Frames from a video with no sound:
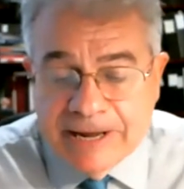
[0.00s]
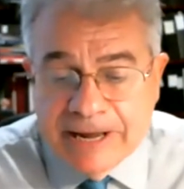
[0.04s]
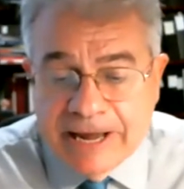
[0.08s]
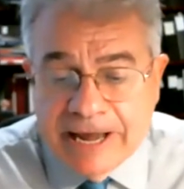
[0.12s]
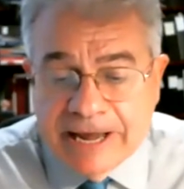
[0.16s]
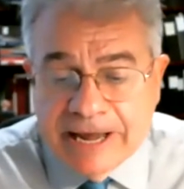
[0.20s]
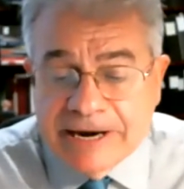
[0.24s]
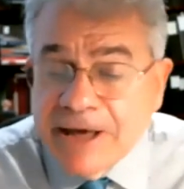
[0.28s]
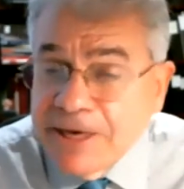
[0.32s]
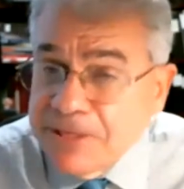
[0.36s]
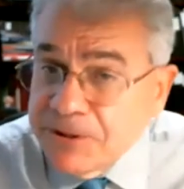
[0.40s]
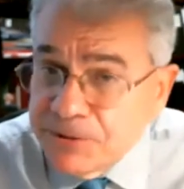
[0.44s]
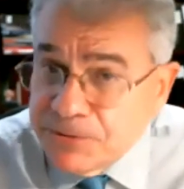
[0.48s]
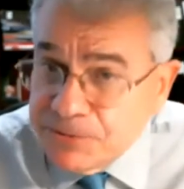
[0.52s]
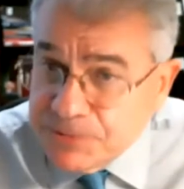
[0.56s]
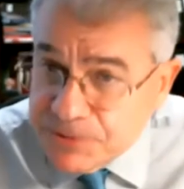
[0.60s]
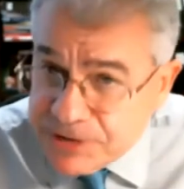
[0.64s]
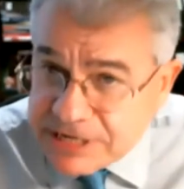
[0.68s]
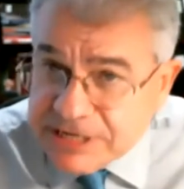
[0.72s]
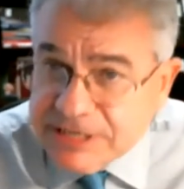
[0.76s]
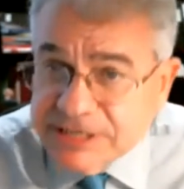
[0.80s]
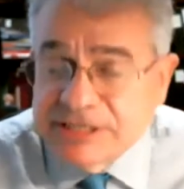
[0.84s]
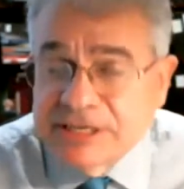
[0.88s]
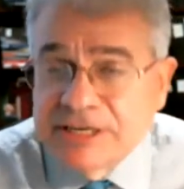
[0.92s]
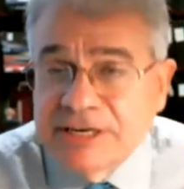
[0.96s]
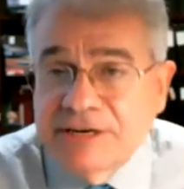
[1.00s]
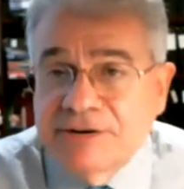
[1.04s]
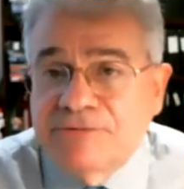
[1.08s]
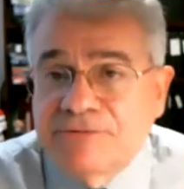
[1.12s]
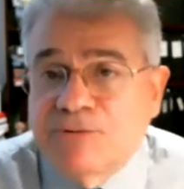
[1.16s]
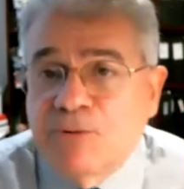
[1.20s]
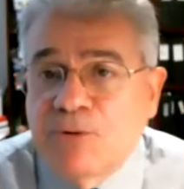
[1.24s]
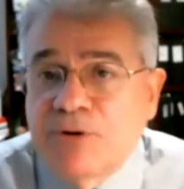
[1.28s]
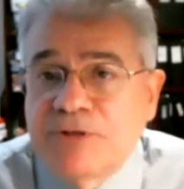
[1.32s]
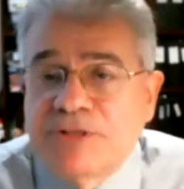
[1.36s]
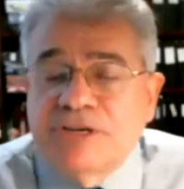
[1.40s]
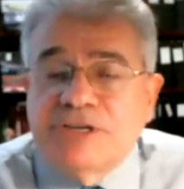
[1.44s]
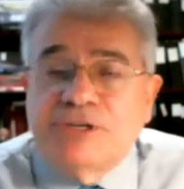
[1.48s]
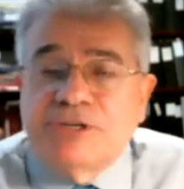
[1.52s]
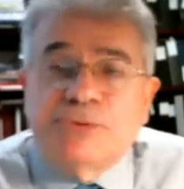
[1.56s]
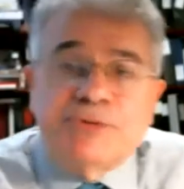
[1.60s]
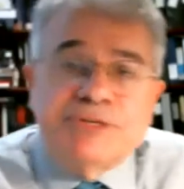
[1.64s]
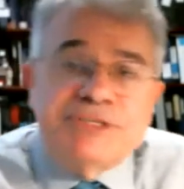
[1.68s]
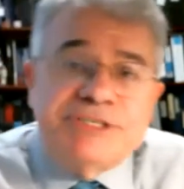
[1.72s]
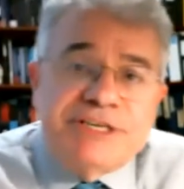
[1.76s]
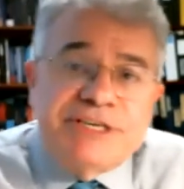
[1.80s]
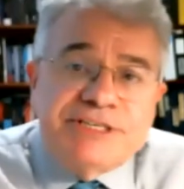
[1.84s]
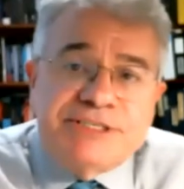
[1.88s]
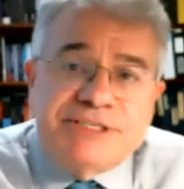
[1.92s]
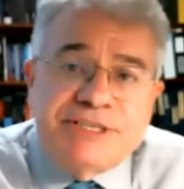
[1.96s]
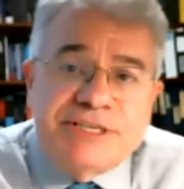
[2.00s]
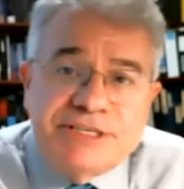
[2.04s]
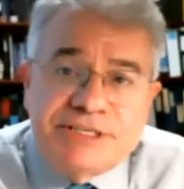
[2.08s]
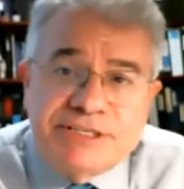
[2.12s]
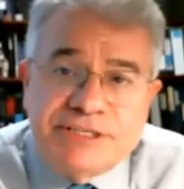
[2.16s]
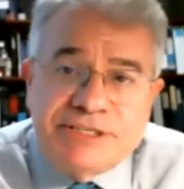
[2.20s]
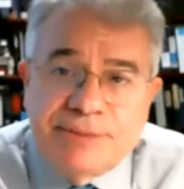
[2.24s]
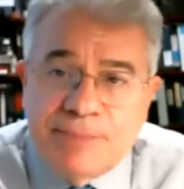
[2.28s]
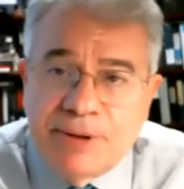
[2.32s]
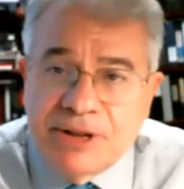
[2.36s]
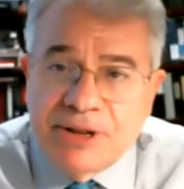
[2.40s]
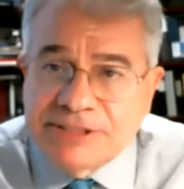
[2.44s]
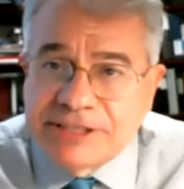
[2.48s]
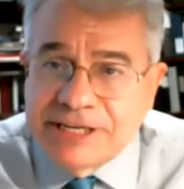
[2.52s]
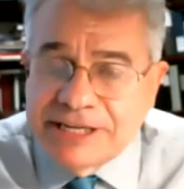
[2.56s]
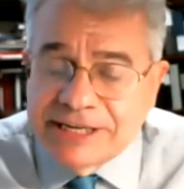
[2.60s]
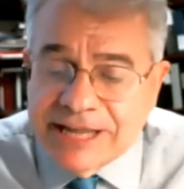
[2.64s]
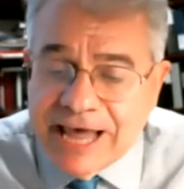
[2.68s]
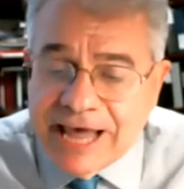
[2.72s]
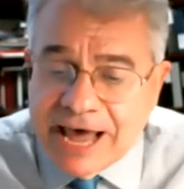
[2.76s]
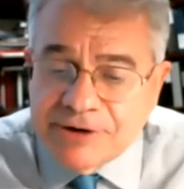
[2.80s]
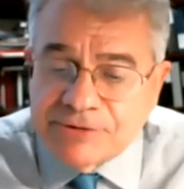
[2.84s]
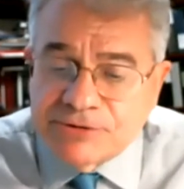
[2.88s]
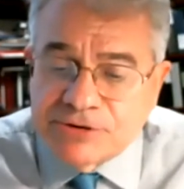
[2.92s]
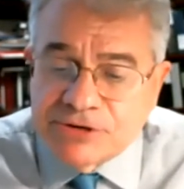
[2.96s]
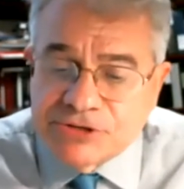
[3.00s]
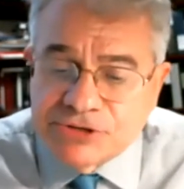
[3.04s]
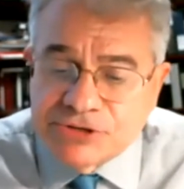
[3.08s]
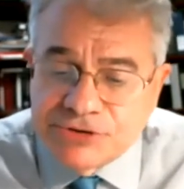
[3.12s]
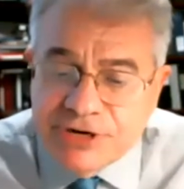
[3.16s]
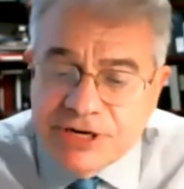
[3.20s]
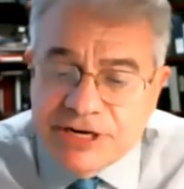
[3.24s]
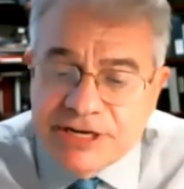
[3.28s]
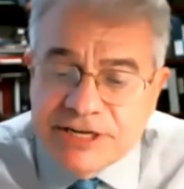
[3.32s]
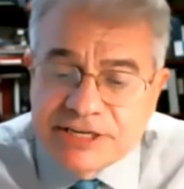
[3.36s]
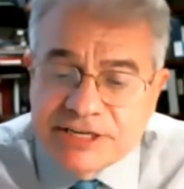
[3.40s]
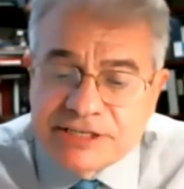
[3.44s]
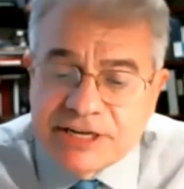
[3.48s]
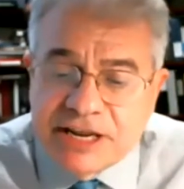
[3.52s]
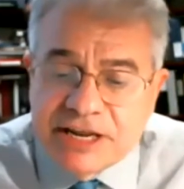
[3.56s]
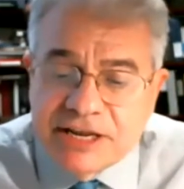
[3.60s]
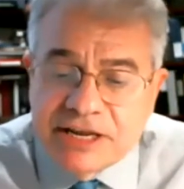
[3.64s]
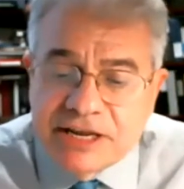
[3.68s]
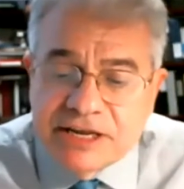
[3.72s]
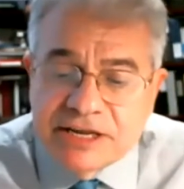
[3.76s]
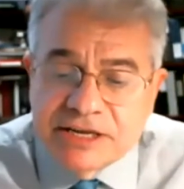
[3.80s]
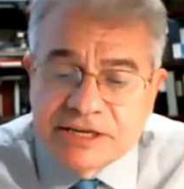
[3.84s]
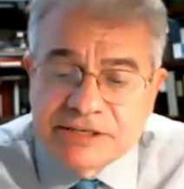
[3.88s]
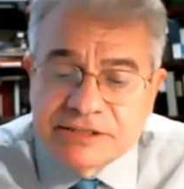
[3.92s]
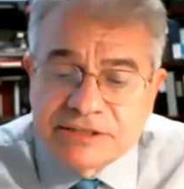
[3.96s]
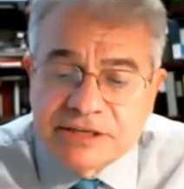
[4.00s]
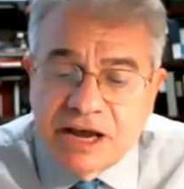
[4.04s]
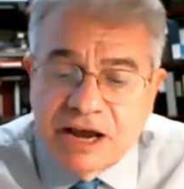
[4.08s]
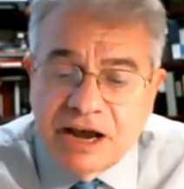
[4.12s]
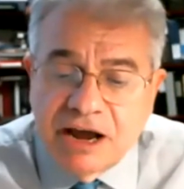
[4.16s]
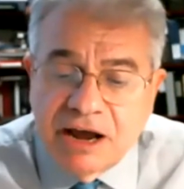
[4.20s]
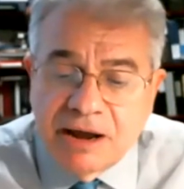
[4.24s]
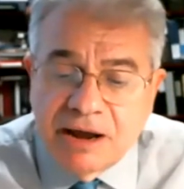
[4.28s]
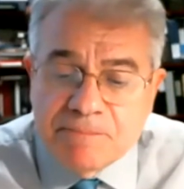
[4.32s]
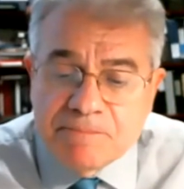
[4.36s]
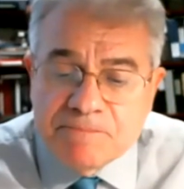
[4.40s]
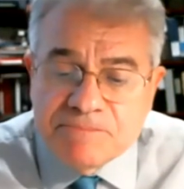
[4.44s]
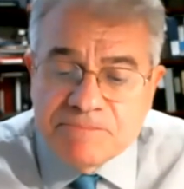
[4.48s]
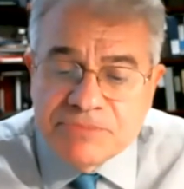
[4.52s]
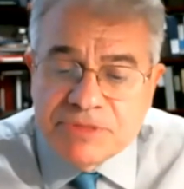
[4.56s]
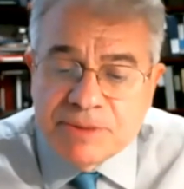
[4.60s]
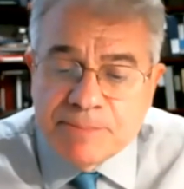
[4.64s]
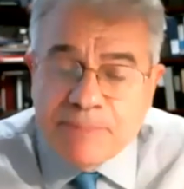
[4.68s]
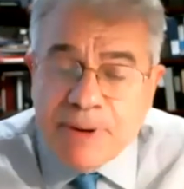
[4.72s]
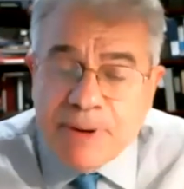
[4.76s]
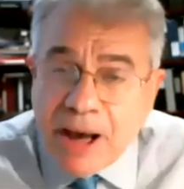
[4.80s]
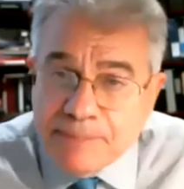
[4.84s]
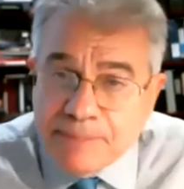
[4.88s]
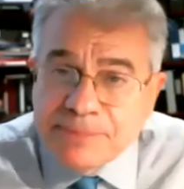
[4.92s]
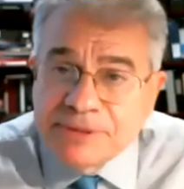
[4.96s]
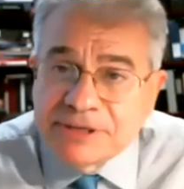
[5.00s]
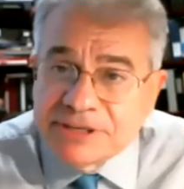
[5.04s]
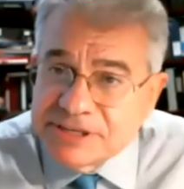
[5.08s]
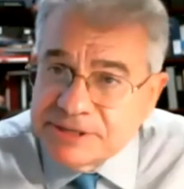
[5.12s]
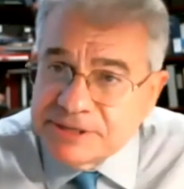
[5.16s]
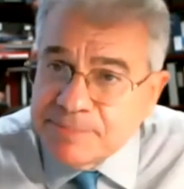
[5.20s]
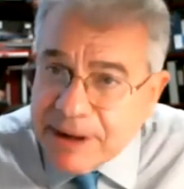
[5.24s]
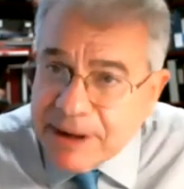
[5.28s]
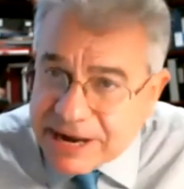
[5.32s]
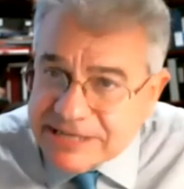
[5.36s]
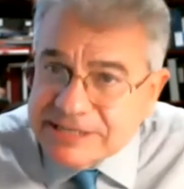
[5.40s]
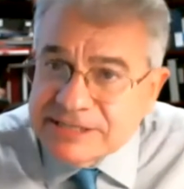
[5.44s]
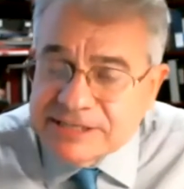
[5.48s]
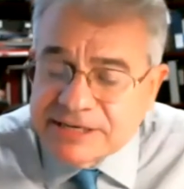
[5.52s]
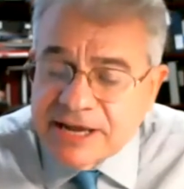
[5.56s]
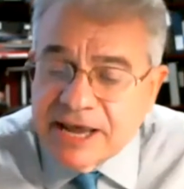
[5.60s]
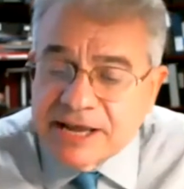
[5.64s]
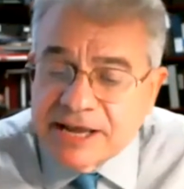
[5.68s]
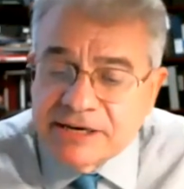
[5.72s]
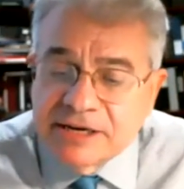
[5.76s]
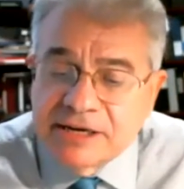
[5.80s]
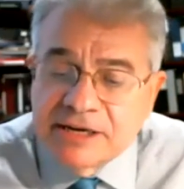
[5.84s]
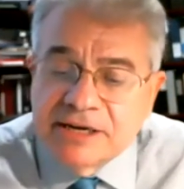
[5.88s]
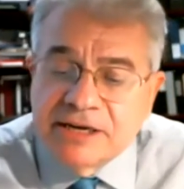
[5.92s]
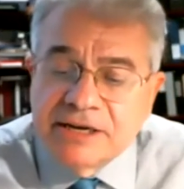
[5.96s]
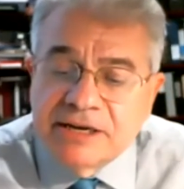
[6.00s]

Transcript: Another reason for this resistance to multilateral treaties is um, the populist mindset